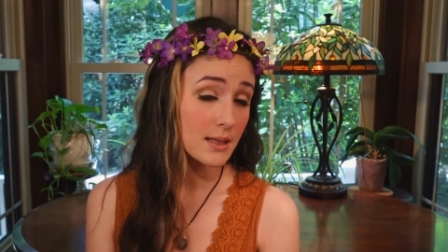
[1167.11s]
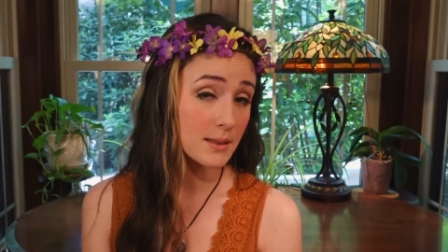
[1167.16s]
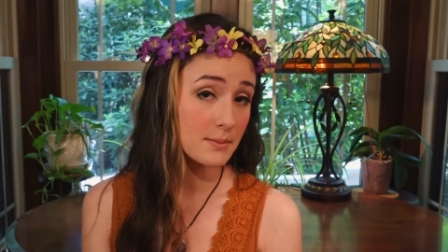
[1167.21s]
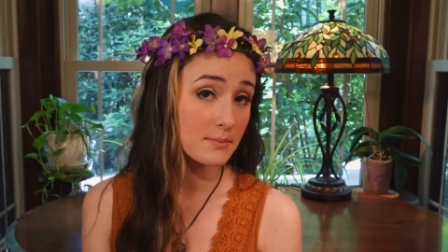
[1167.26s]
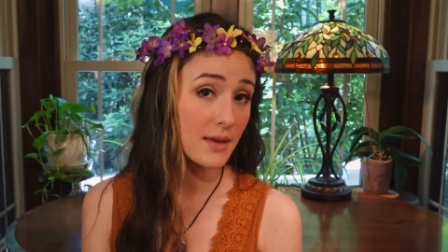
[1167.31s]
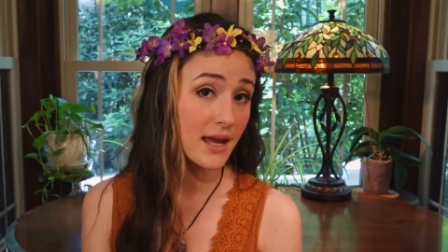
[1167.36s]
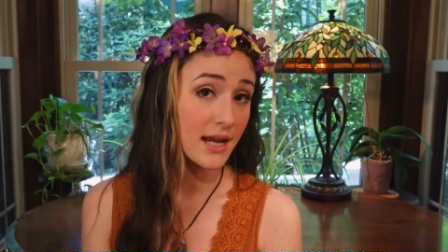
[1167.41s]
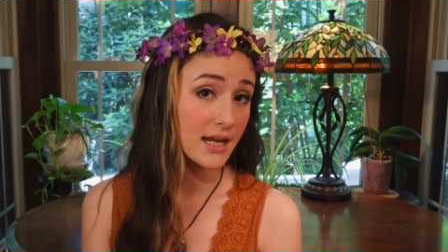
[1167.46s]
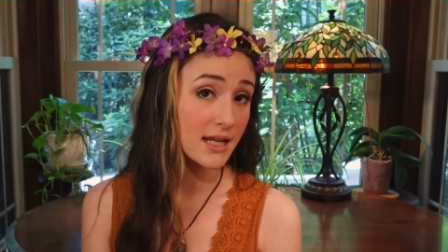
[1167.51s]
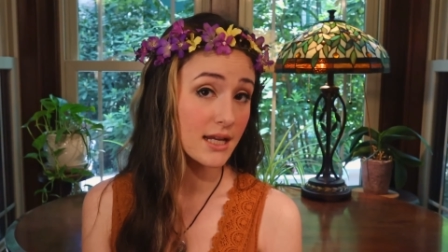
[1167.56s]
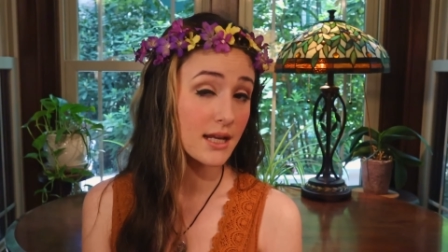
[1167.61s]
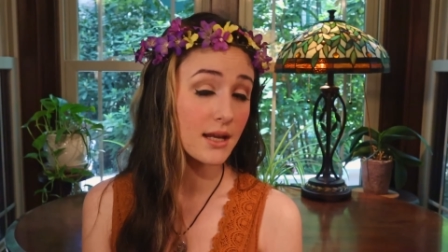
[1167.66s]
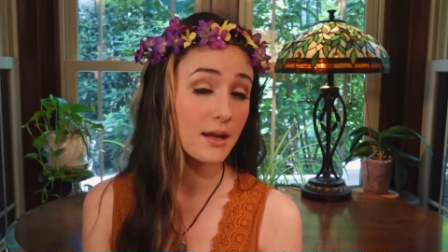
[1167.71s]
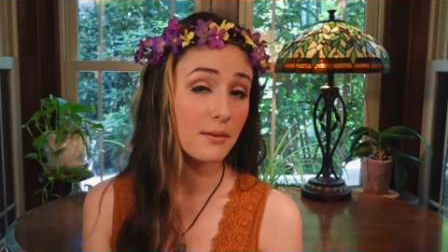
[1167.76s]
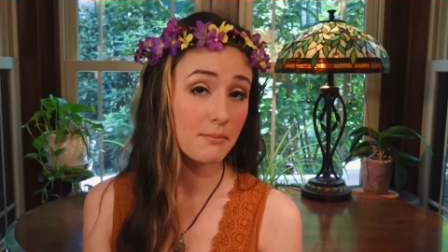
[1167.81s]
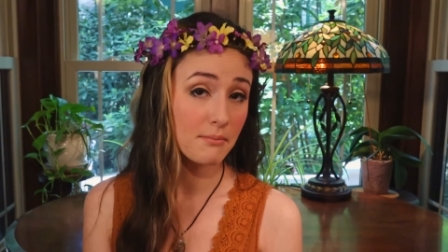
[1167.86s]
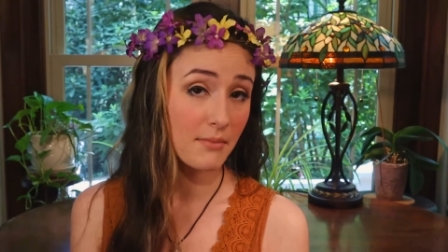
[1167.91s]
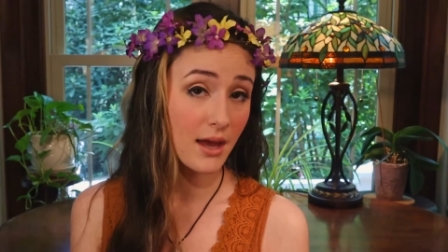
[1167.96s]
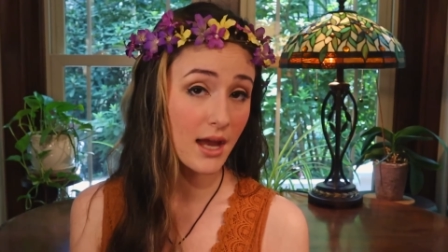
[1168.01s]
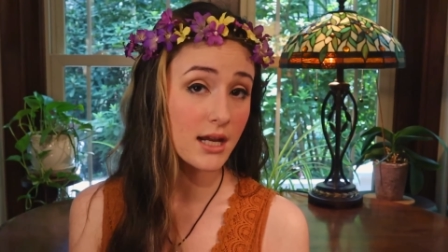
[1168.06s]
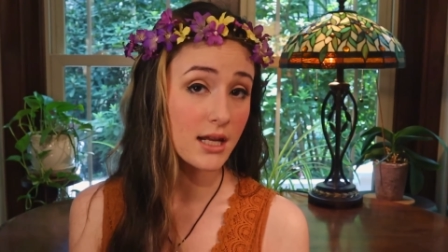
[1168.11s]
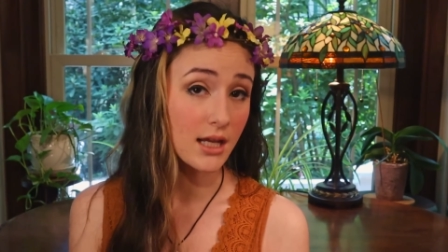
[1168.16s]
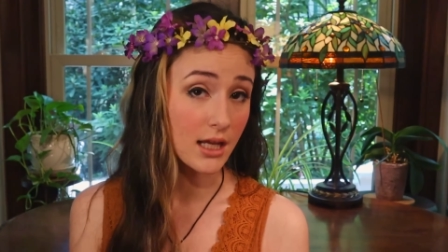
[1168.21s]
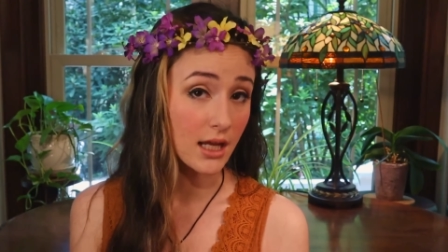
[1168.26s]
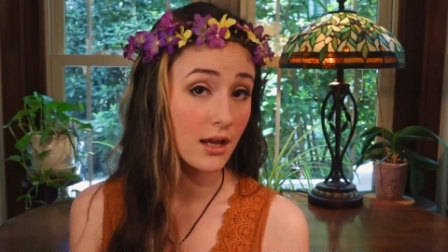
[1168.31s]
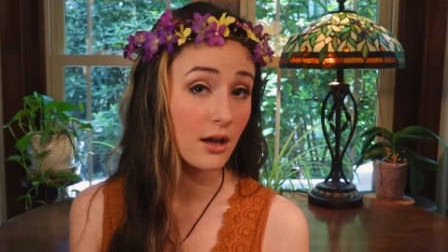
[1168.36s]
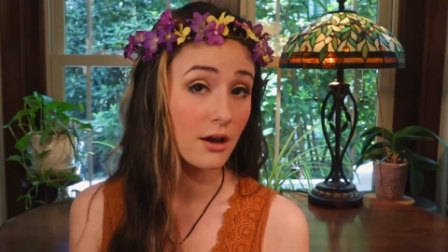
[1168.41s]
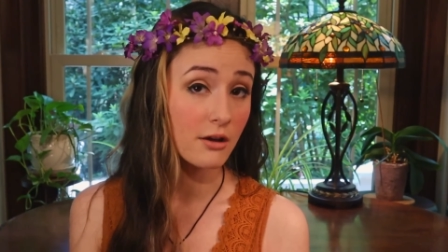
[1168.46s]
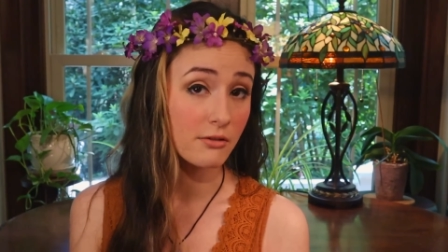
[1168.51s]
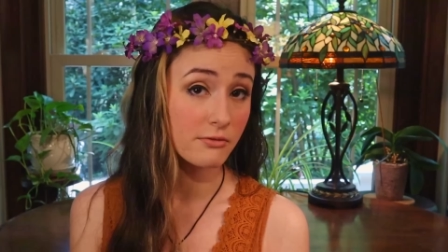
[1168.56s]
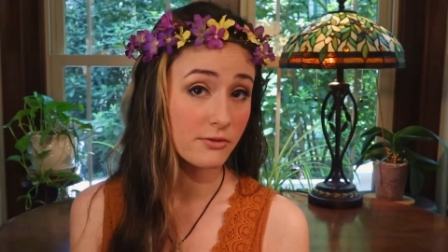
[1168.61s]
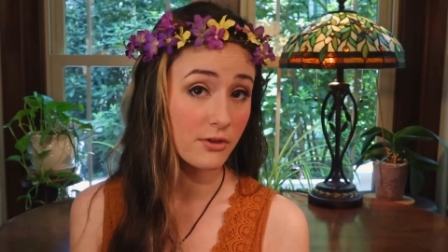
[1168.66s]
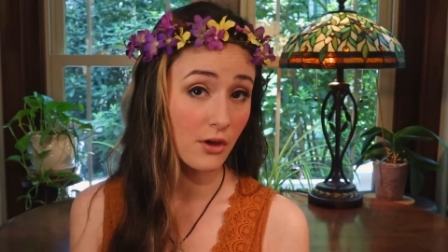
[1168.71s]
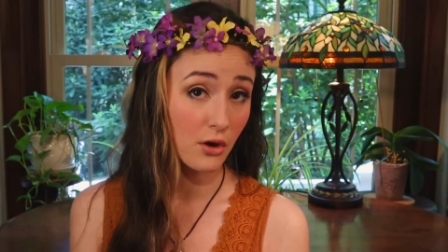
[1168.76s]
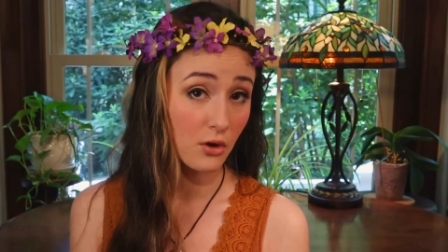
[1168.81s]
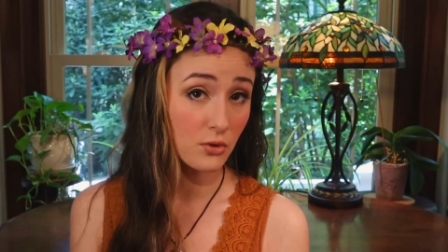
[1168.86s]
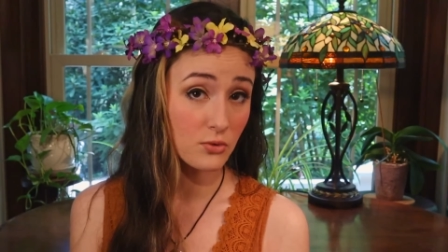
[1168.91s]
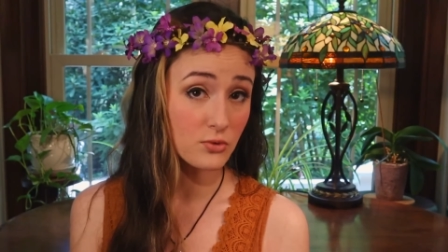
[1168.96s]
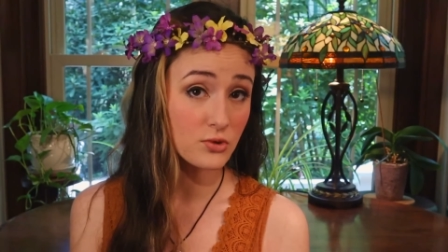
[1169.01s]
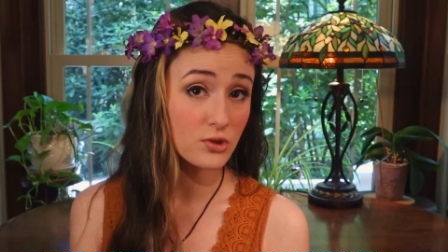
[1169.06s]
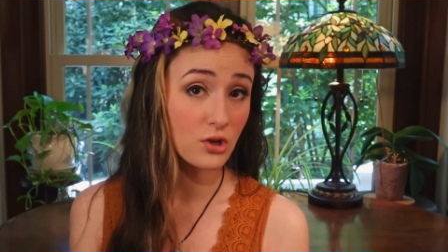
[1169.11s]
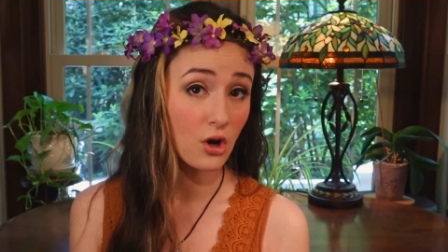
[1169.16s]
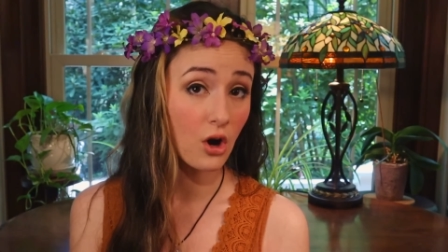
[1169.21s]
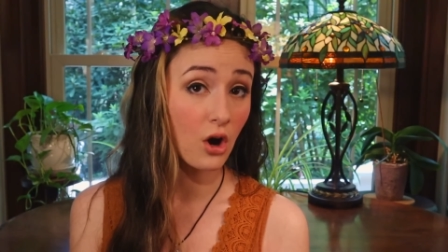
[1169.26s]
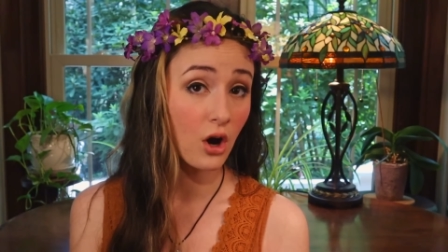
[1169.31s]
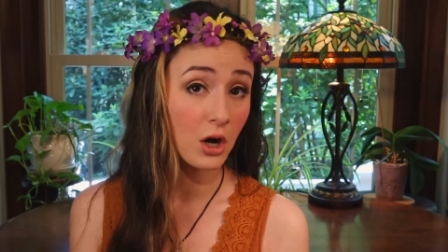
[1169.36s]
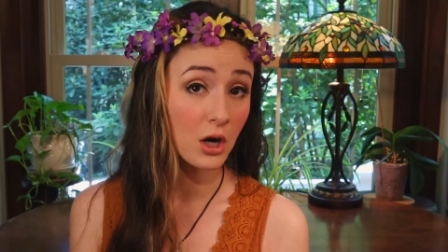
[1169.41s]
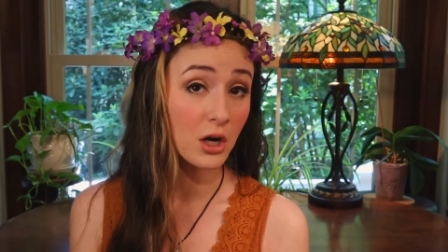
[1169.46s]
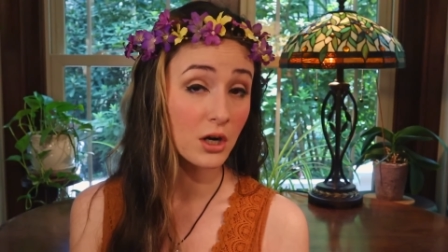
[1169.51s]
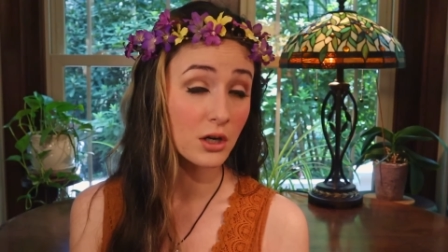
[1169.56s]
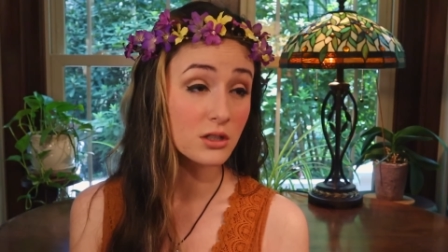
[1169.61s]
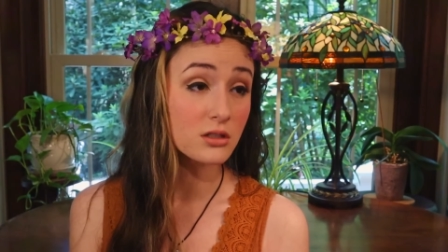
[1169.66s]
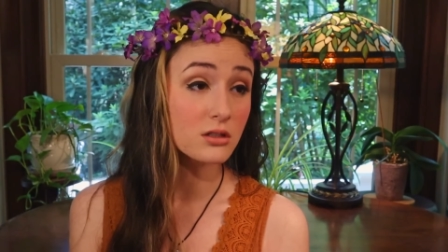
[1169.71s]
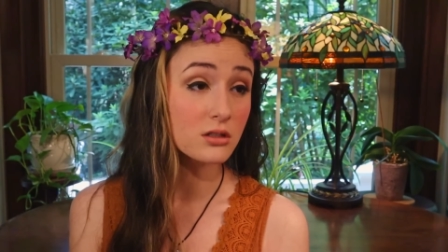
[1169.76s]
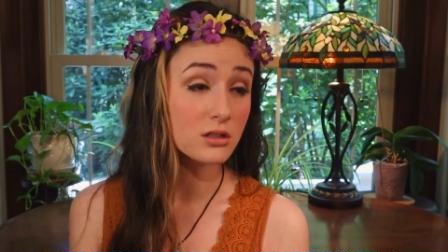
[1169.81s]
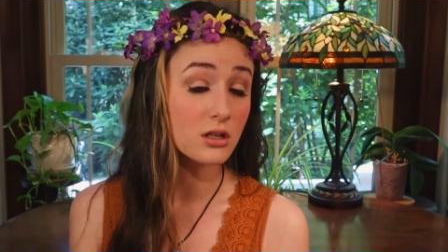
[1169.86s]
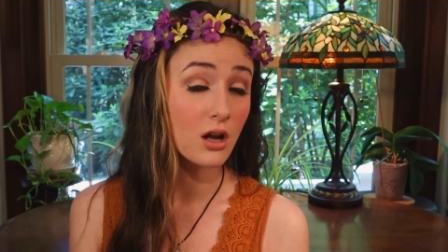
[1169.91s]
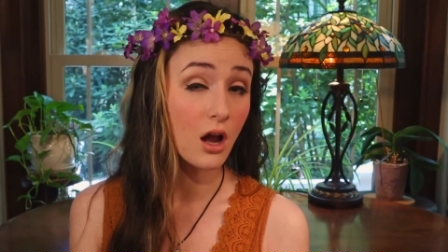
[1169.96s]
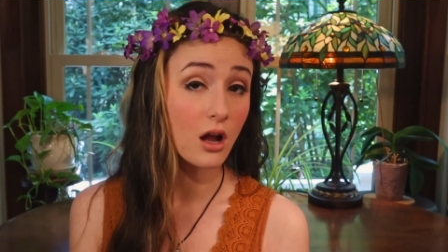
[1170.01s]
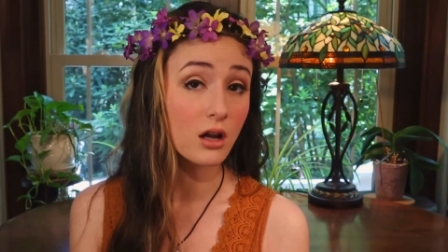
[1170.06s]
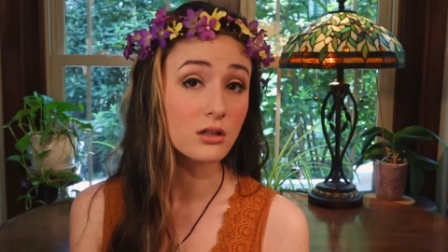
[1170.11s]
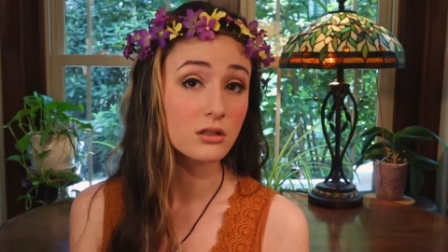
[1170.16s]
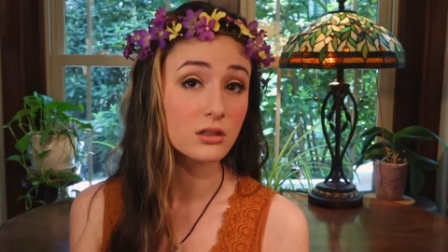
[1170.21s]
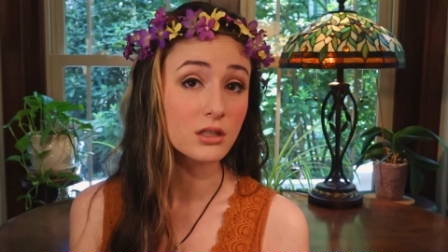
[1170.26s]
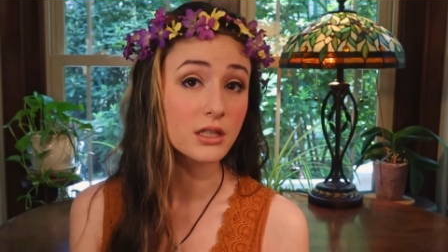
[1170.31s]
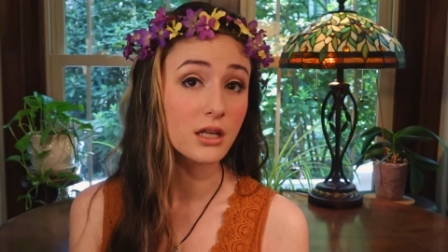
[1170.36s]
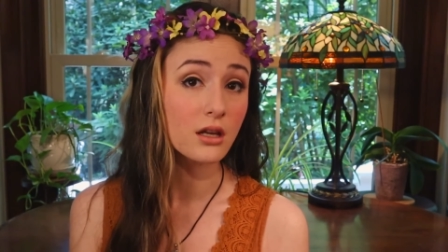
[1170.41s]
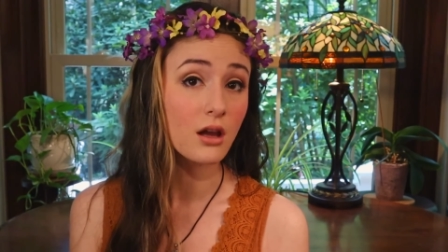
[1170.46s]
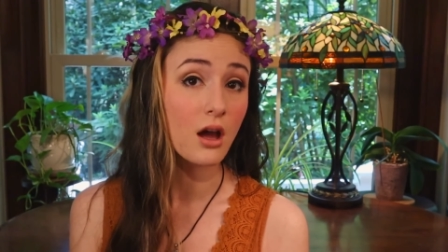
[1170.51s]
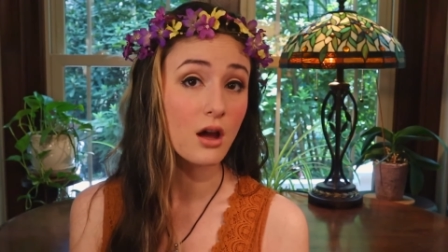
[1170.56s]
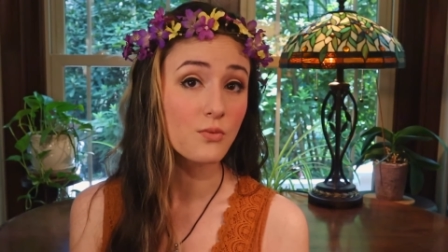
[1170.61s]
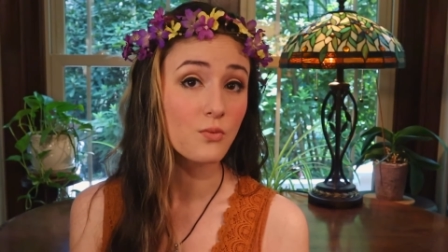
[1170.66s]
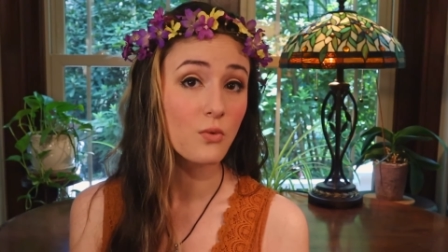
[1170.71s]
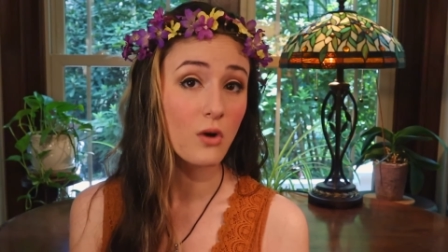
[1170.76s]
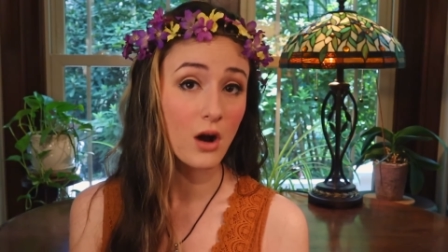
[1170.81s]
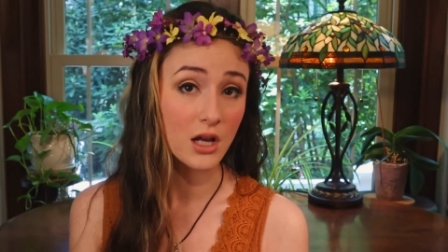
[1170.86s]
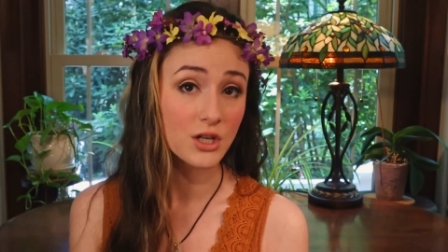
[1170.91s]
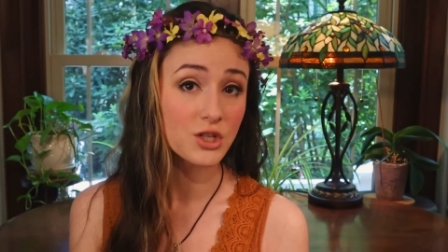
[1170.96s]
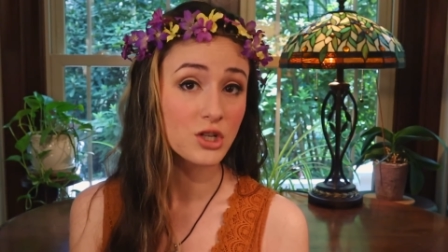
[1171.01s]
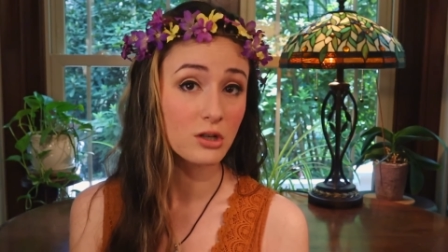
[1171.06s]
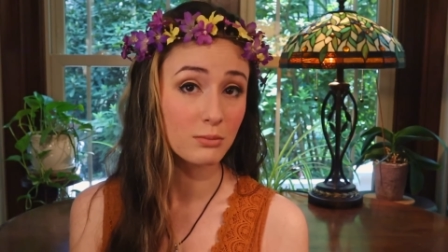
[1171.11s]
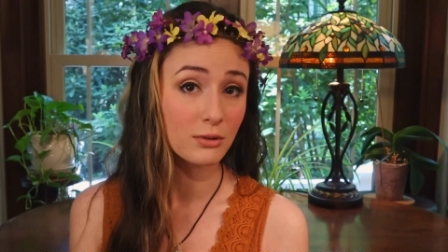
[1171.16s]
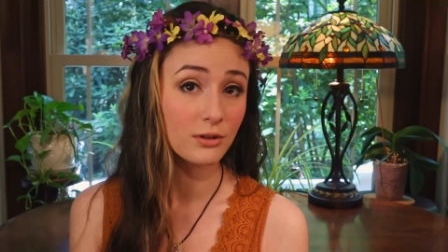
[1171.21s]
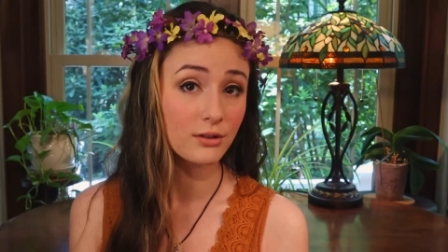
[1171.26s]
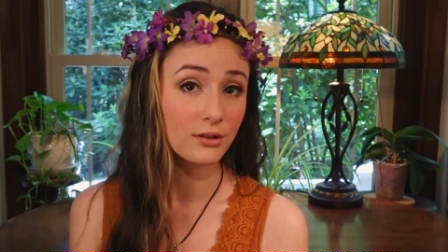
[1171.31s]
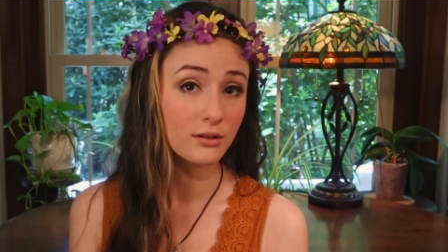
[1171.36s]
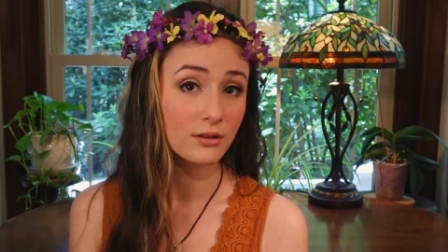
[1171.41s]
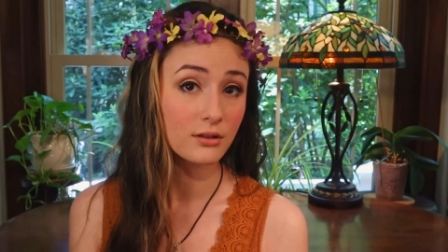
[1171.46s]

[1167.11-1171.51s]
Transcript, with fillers: Many, many of those are utterly unwatchable. But